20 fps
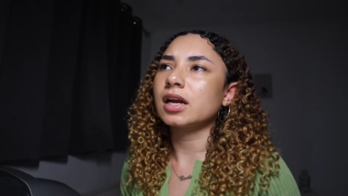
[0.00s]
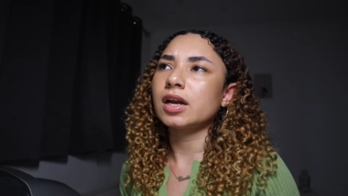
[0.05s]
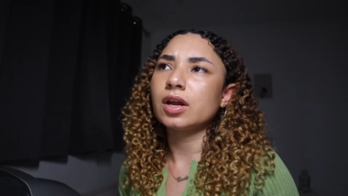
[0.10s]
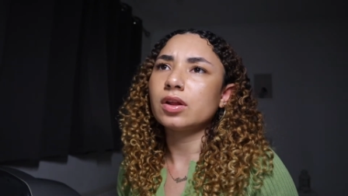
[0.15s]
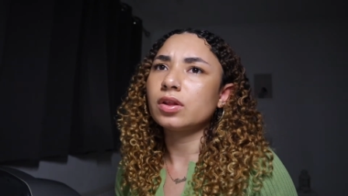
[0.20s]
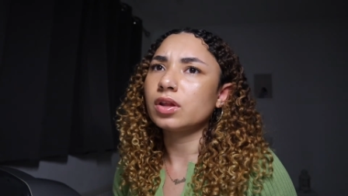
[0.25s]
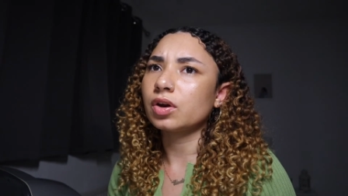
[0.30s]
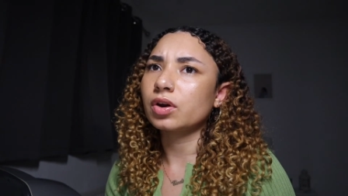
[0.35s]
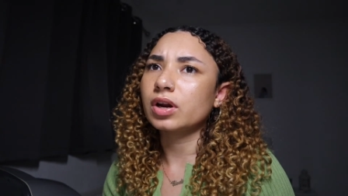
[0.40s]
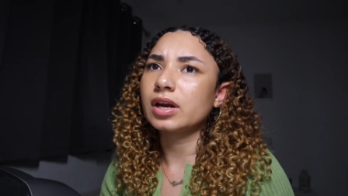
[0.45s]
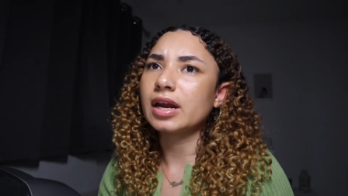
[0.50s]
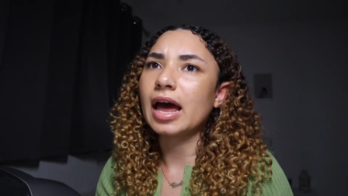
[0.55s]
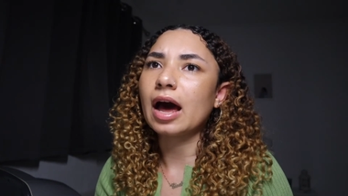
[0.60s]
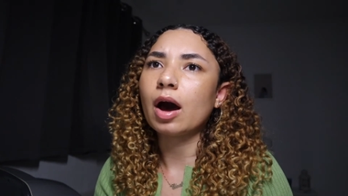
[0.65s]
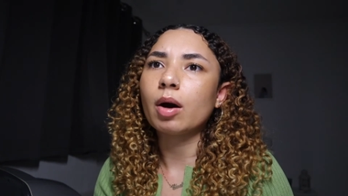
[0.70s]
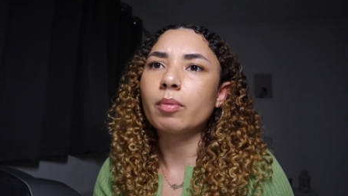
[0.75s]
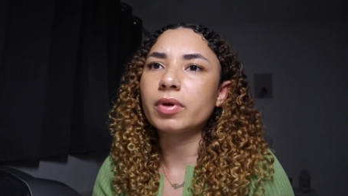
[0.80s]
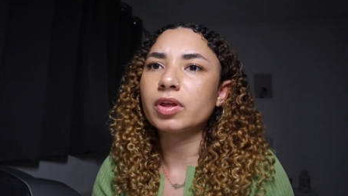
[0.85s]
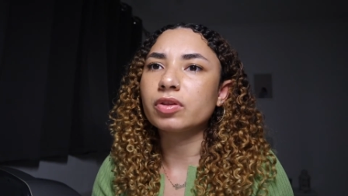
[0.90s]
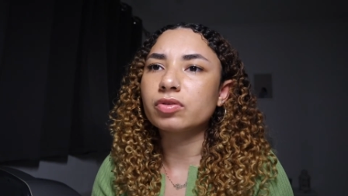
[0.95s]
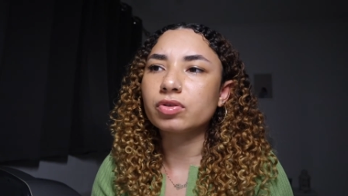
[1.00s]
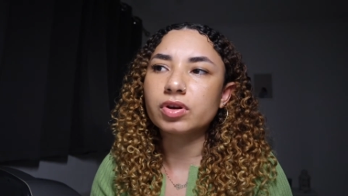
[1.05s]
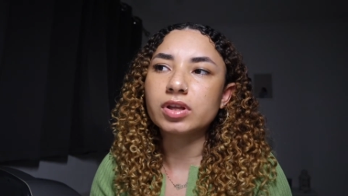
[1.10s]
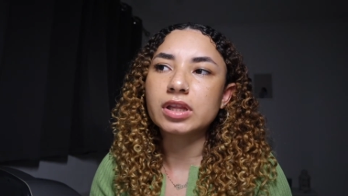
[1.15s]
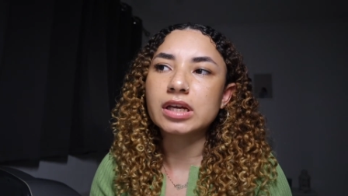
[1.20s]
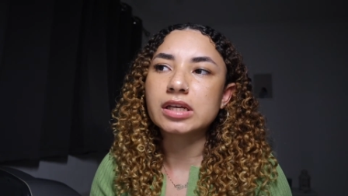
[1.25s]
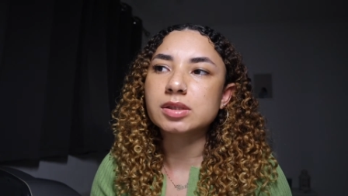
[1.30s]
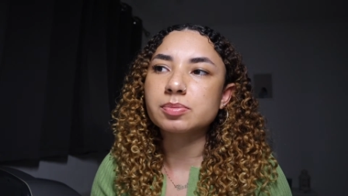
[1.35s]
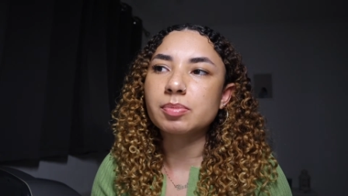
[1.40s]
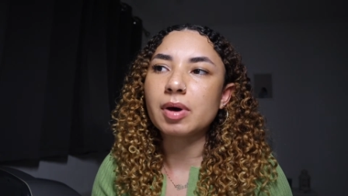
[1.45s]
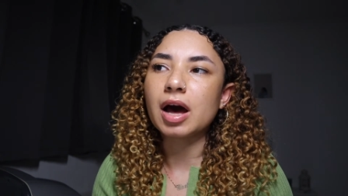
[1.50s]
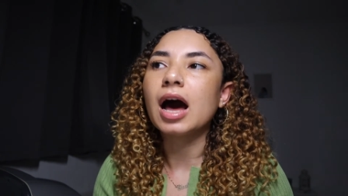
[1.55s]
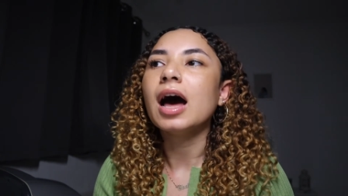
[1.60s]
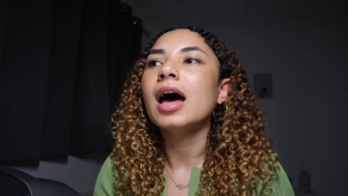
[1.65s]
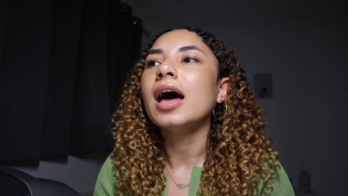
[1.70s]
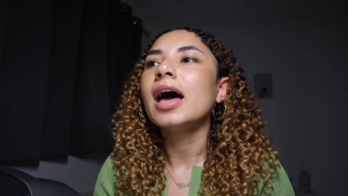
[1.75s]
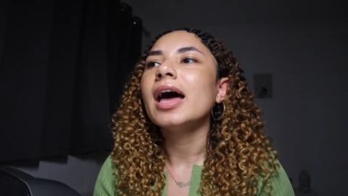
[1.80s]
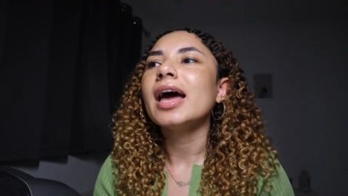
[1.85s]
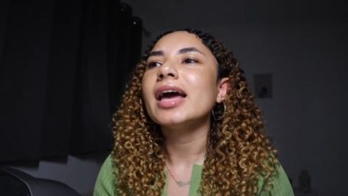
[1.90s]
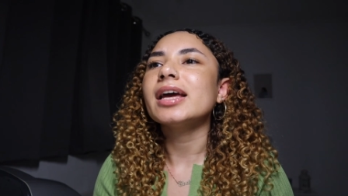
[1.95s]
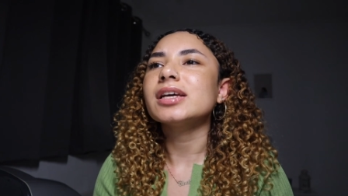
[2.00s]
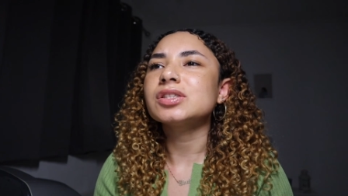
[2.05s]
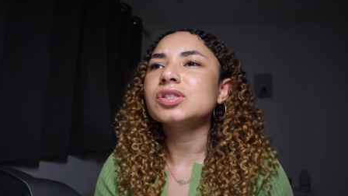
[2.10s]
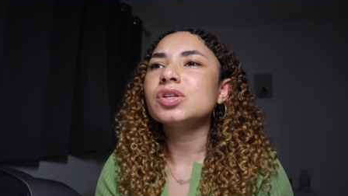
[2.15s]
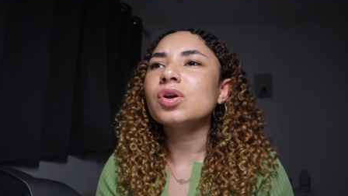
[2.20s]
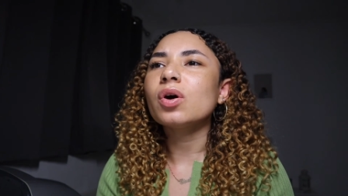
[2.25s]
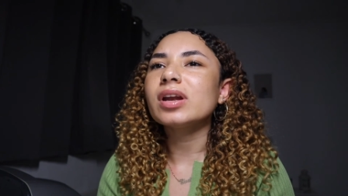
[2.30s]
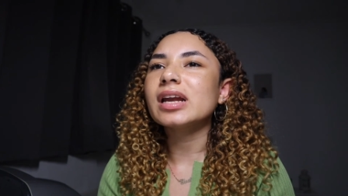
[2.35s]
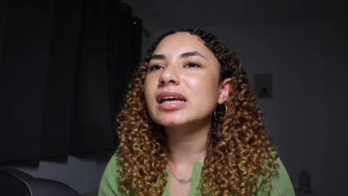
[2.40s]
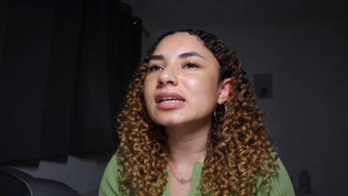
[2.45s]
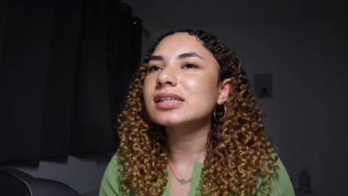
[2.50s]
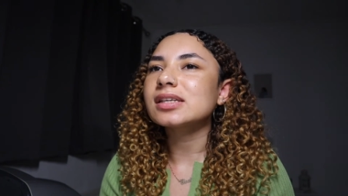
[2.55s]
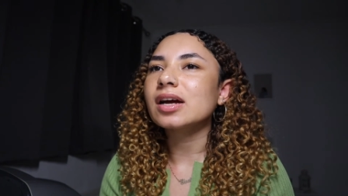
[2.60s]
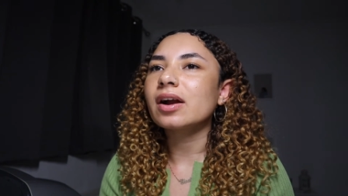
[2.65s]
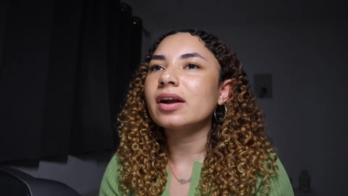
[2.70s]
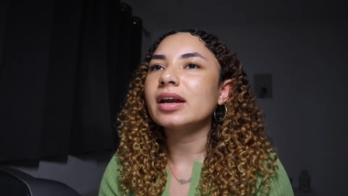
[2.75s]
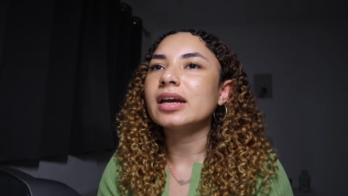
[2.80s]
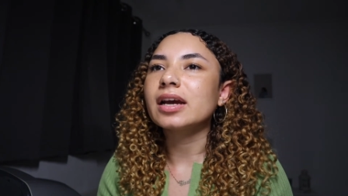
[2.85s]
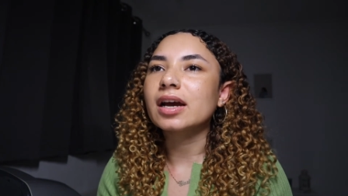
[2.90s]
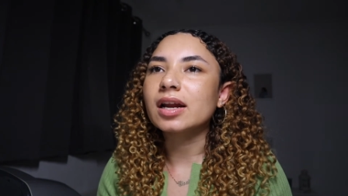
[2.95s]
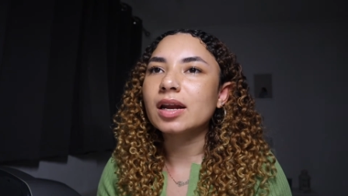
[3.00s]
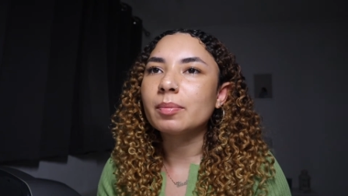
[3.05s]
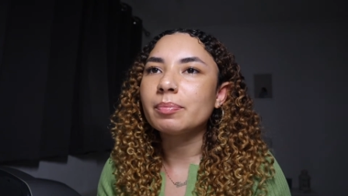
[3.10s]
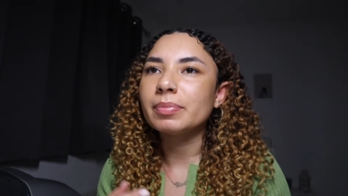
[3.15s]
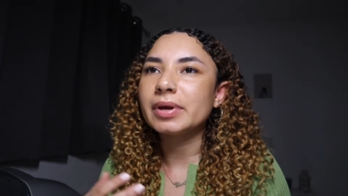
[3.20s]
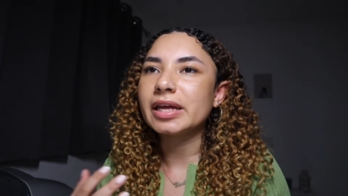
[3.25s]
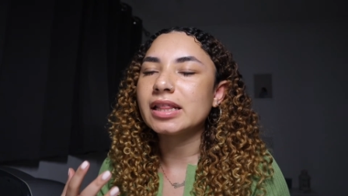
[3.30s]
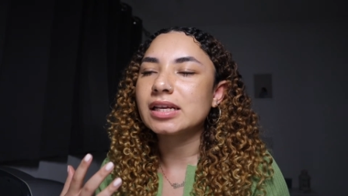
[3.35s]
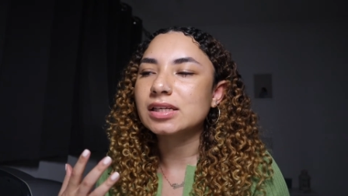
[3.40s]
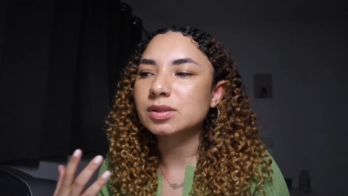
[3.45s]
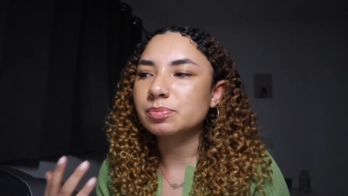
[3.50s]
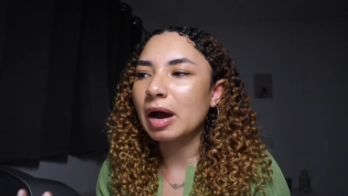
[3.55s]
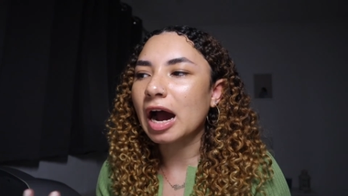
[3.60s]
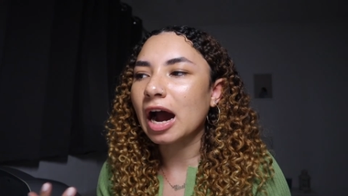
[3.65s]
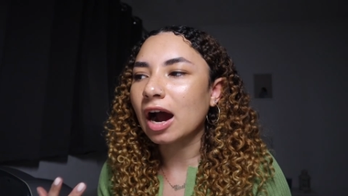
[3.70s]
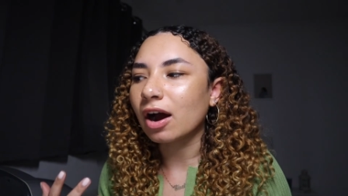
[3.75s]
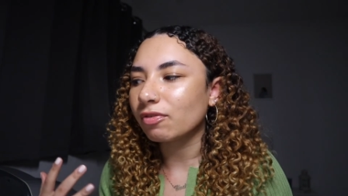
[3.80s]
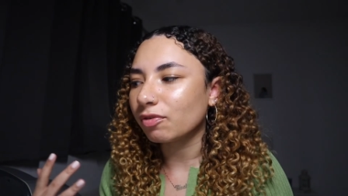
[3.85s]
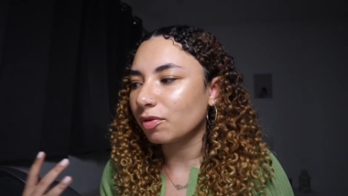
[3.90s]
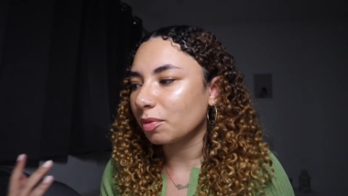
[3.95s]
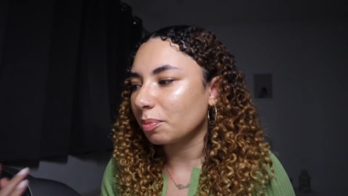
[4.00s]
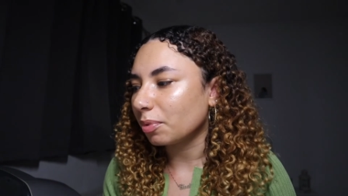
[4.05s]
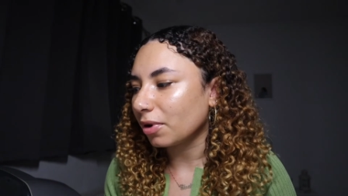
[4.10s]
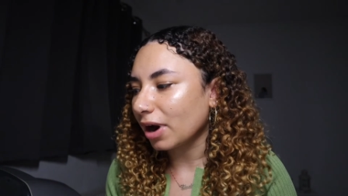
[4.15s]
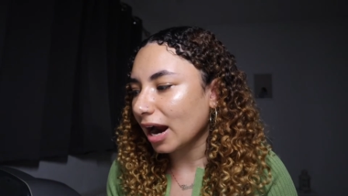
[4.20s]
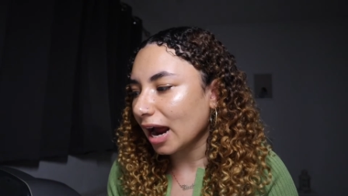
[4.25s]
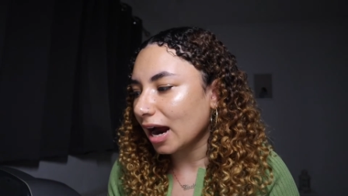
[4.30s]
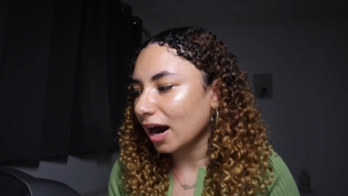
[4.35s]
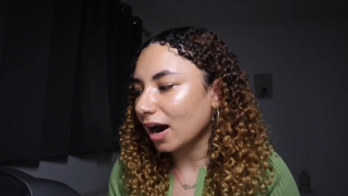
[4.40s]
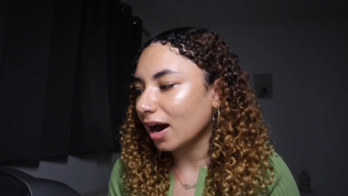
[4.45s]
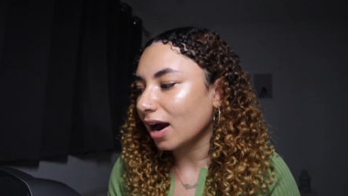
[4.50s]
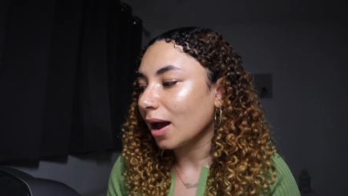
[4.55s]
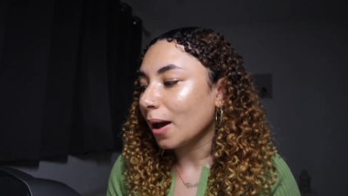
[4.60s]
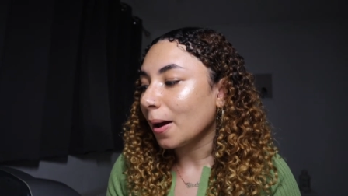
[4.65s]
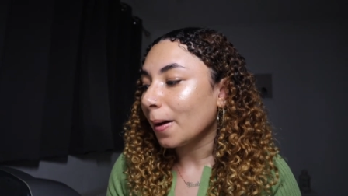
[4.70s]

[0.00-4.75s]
I know that you're going to help me through this, but it's not necessarily going to be this powerful prayer.